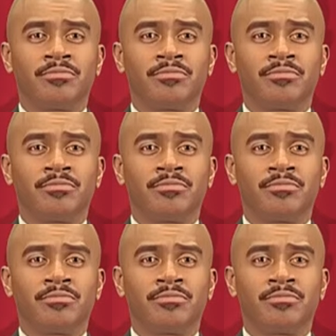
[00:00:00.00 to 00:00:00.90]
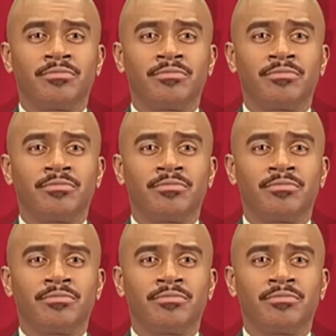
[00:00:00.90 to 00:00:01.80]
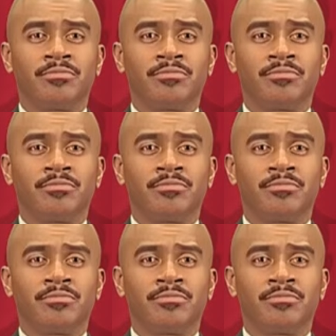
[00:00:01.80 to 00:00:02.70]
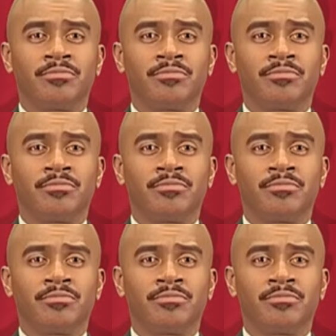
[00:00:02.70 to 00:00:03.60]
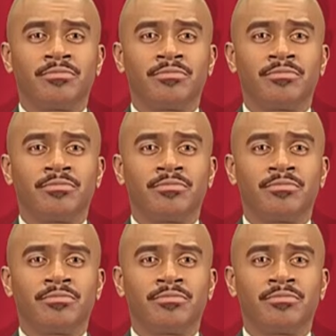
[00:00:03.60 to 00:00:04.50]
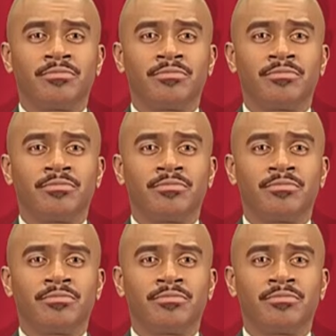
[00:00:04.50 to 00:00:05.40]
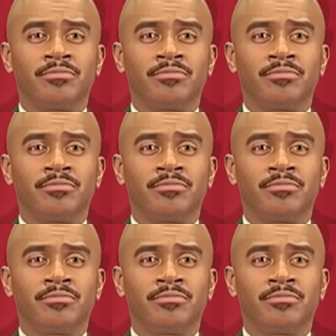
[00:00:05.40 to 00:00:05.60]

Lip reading: (no lip movement)